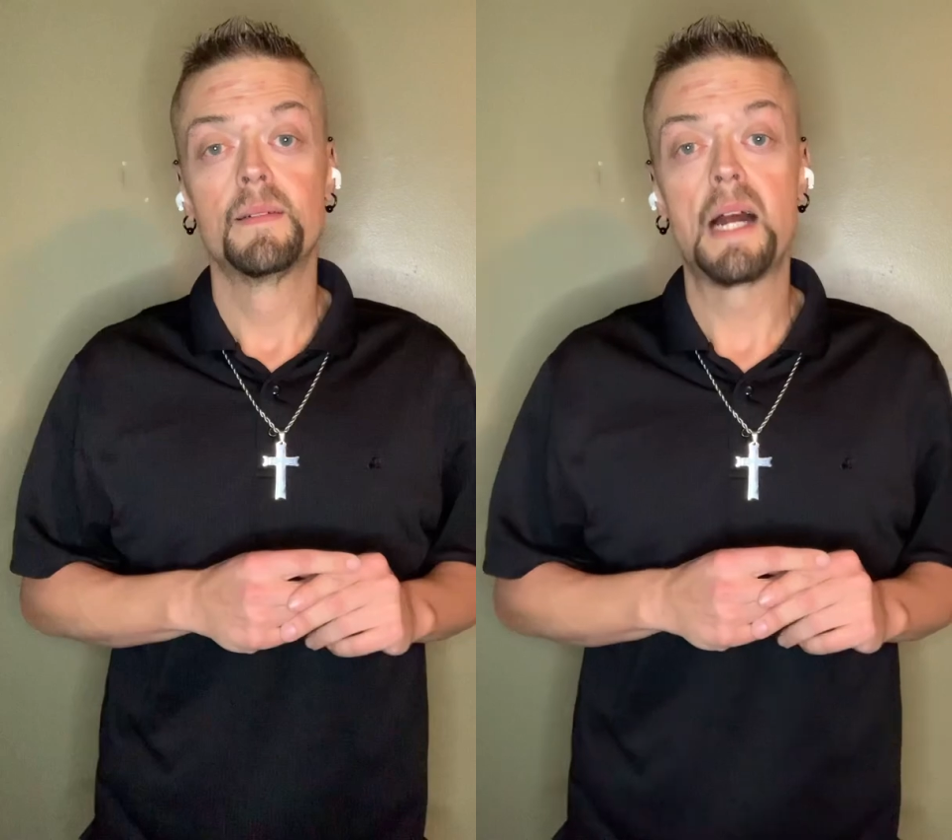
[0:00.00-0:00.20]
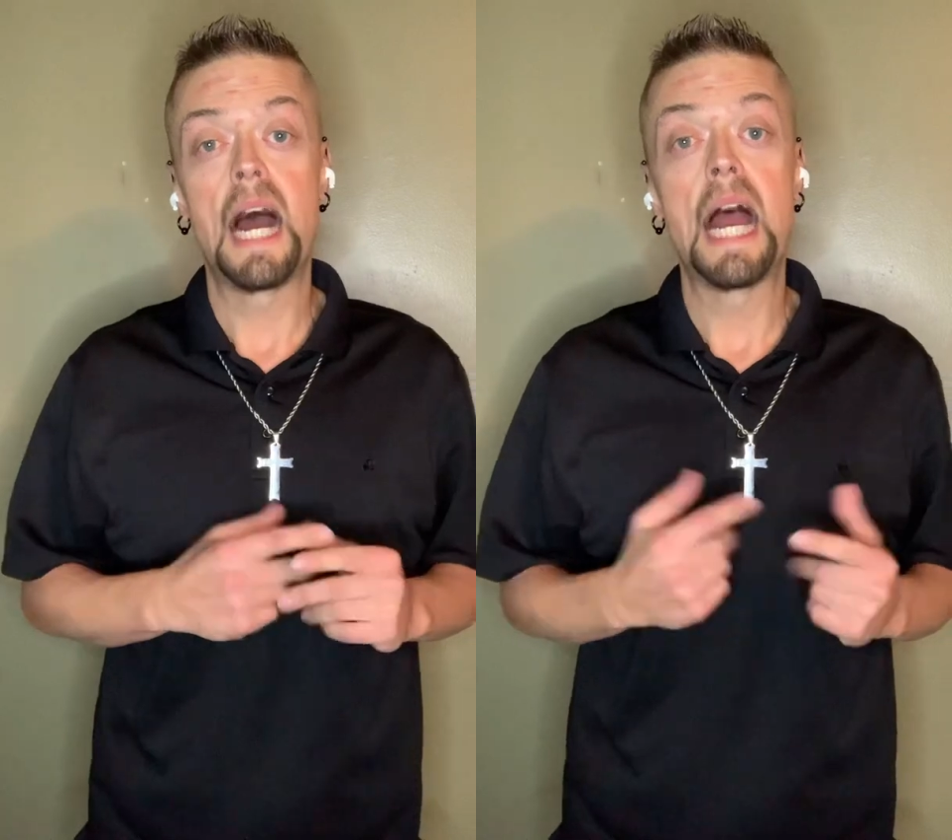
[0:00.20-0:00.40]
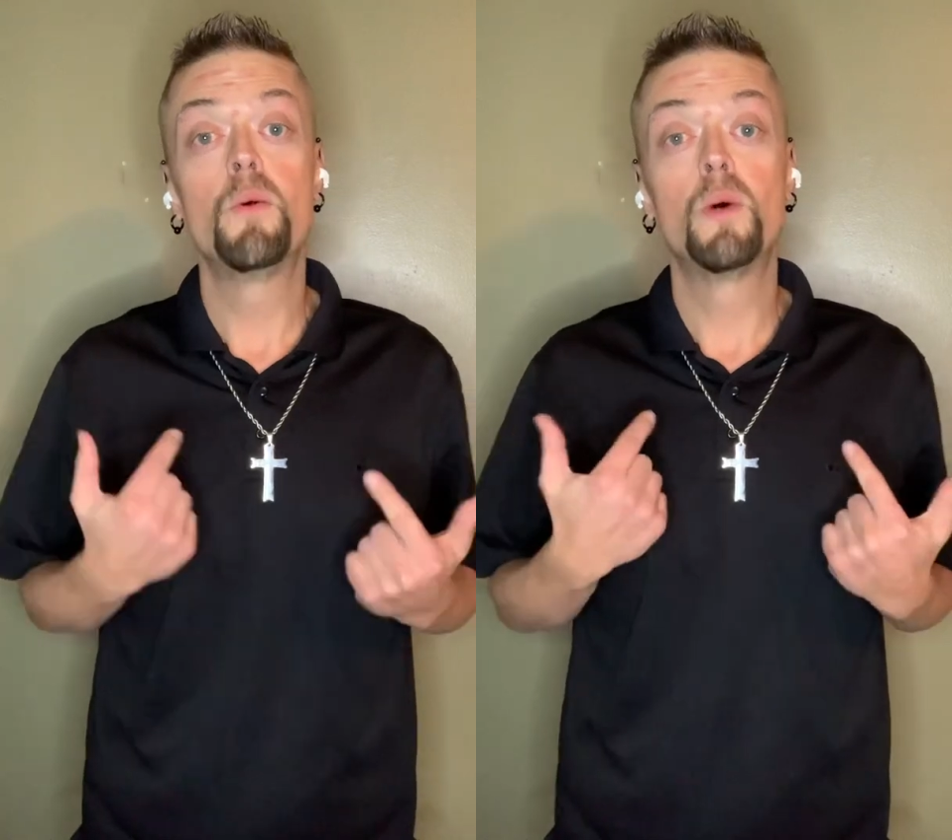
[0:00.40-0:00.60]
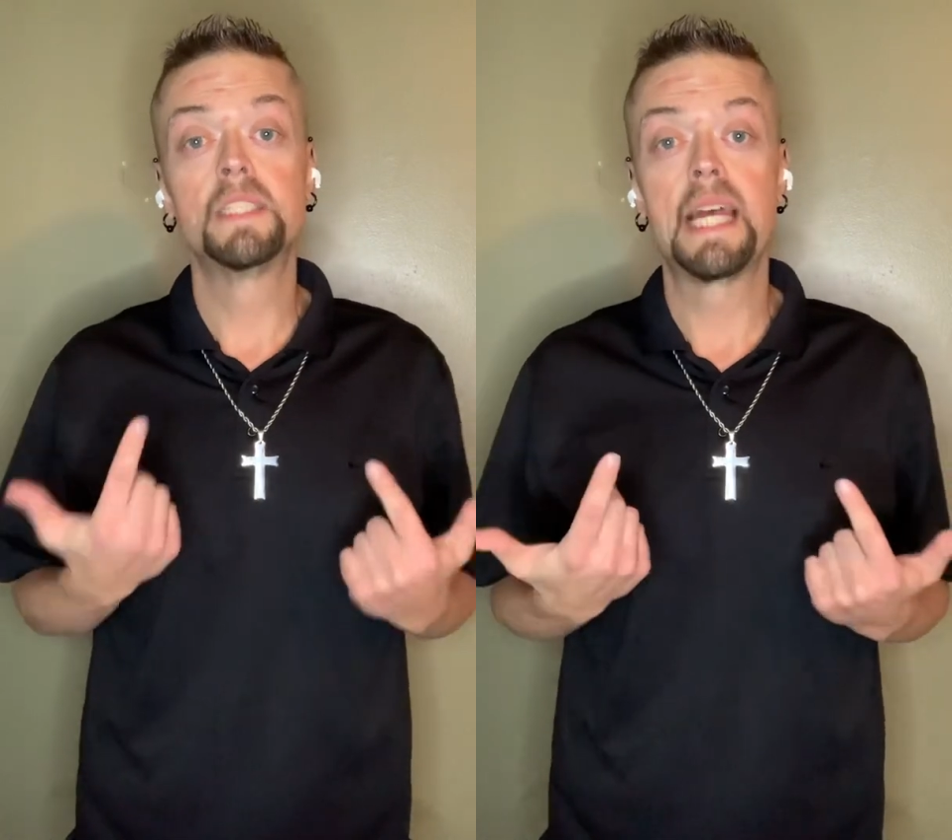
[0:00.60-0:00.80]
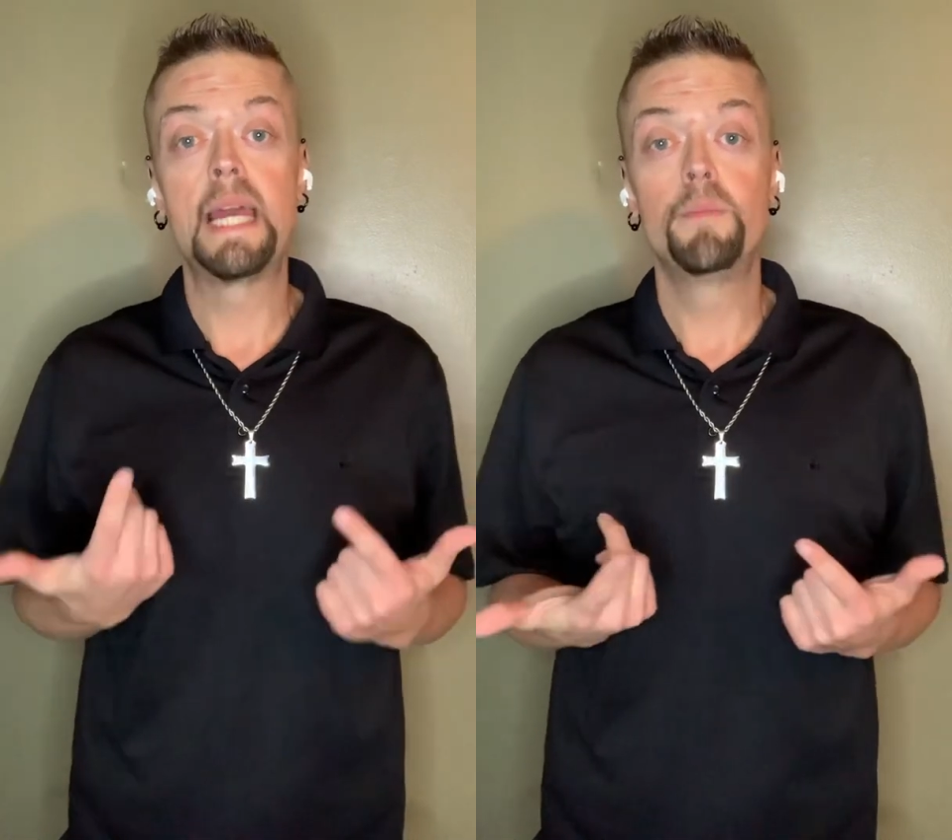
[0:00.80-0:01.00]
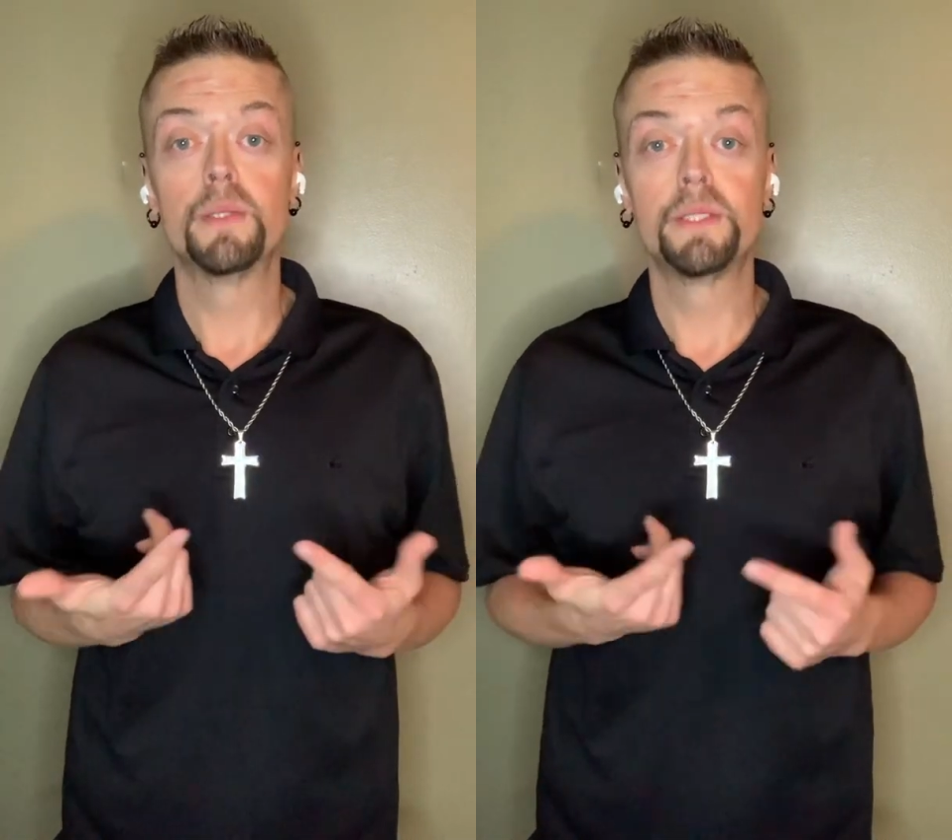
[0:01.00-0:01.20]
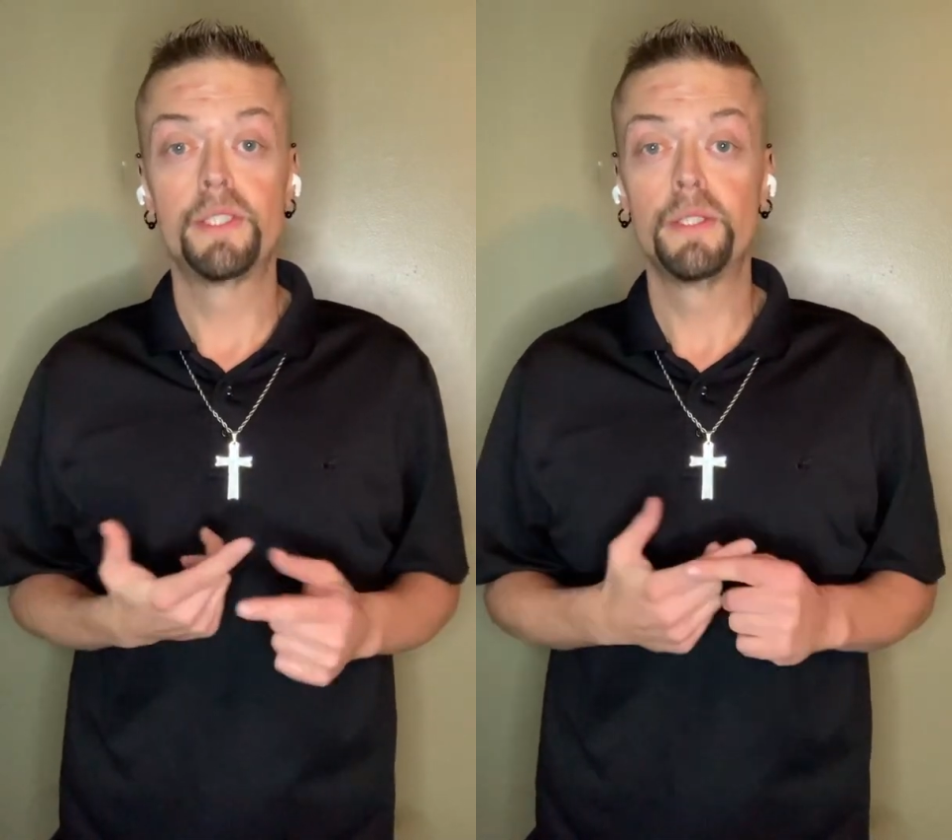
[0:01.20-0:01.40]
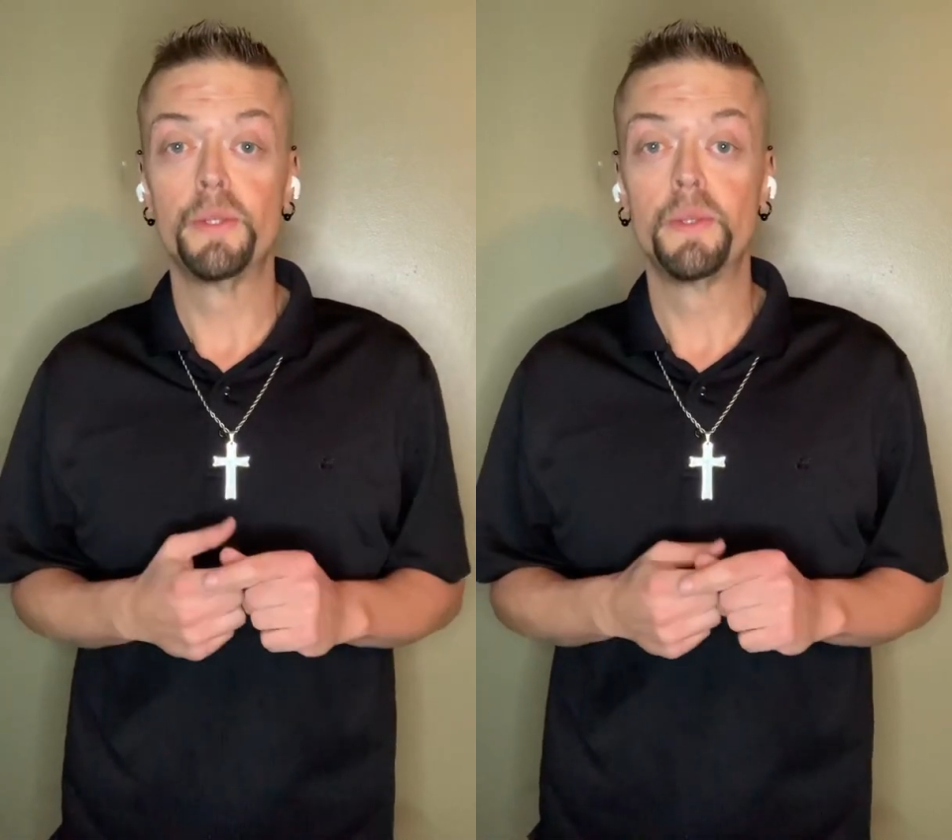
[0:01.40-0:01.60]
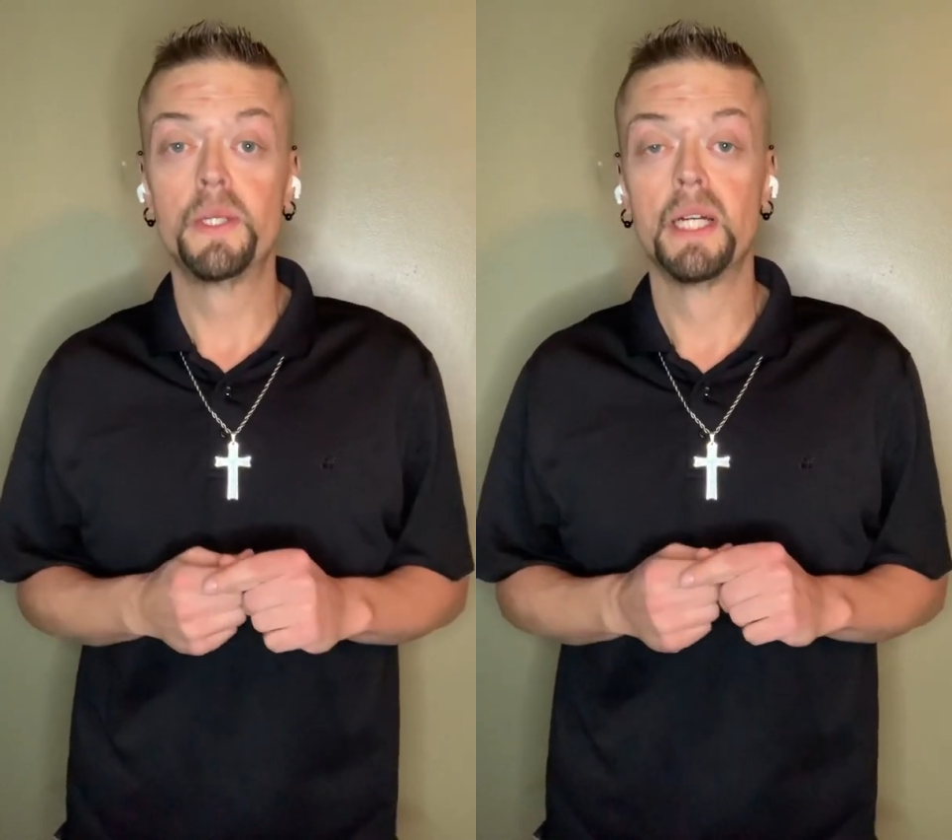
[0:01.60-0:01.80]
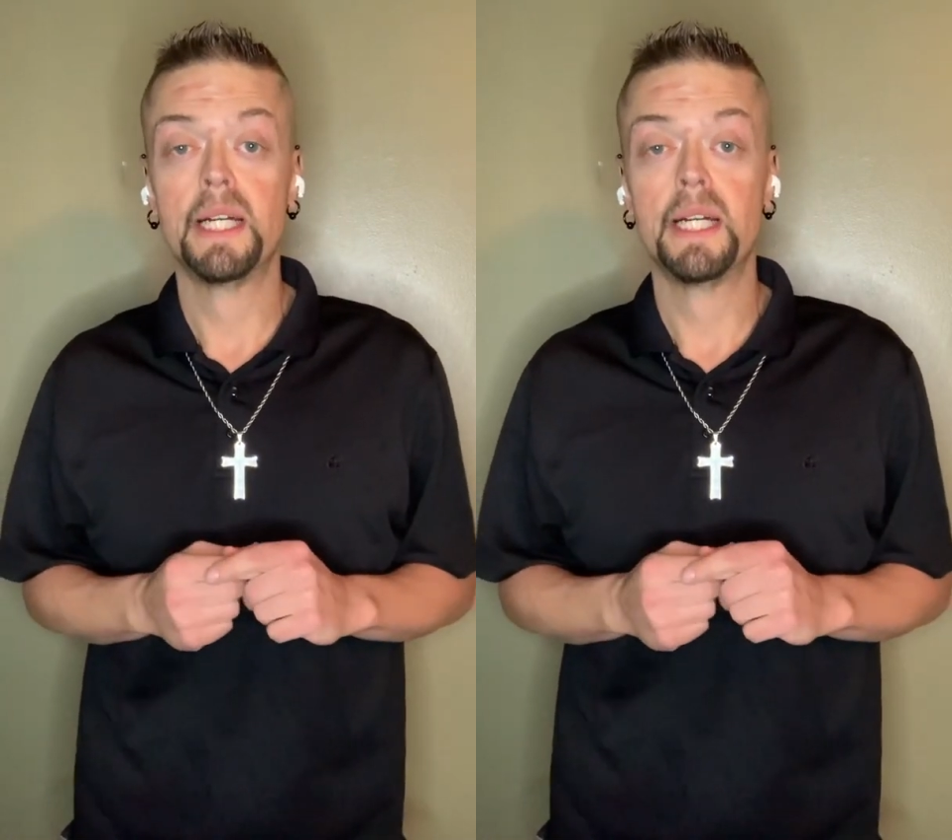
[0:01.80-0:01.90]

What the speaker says: I was able to